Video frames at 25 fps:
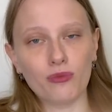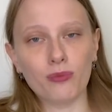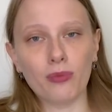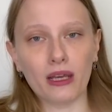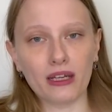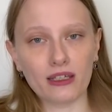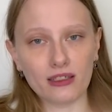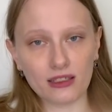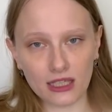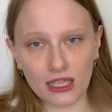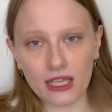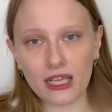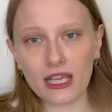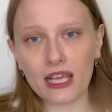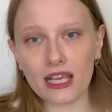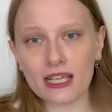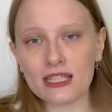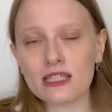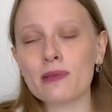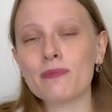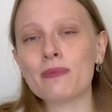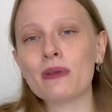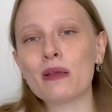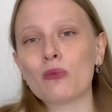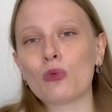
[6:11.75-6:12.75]
but is
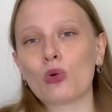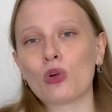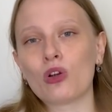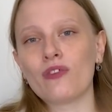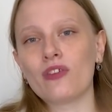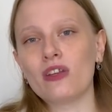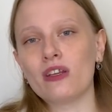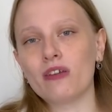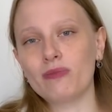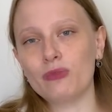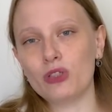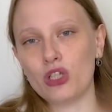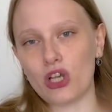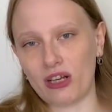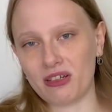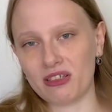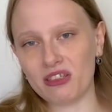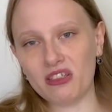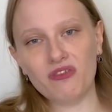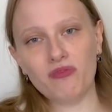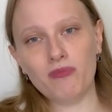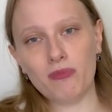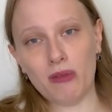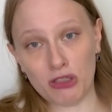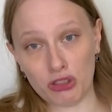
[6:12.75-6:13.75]
a bit more of an
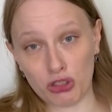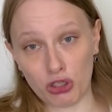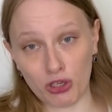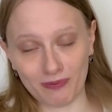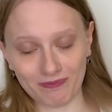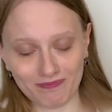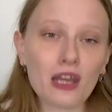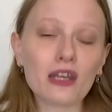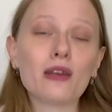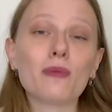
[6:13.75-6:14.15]
objective measure.